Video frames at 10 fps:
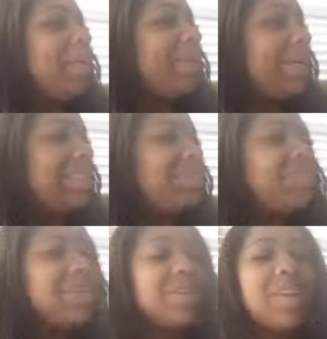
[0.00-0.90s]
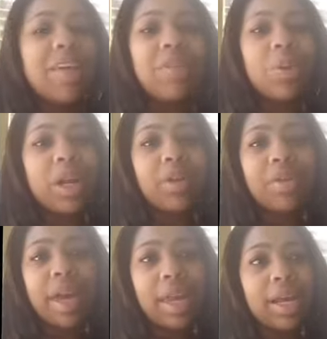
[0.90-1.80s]
But you definitely want to
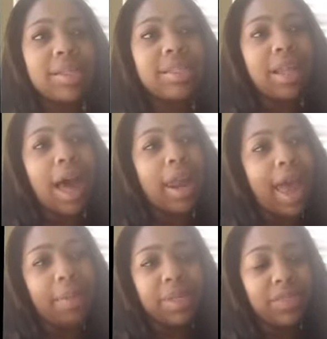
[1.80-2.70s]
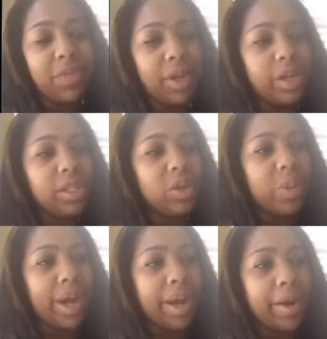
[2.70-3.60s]
create a salon atmosphere to
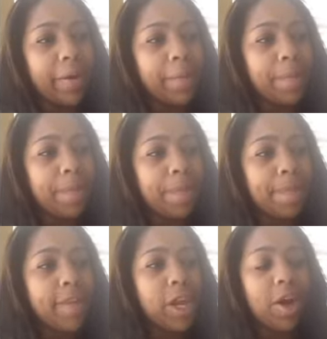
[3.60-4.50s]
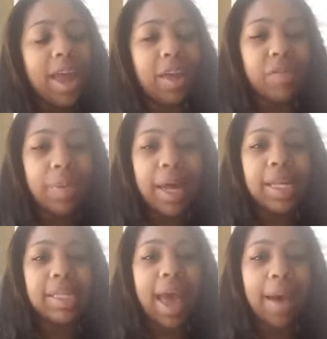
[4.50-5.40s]
where you know,
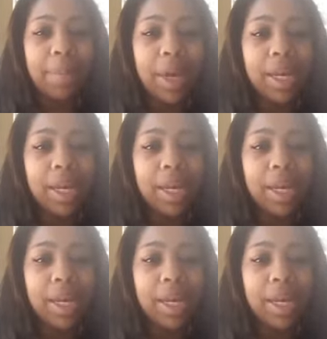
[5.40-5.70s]
everybody's happy.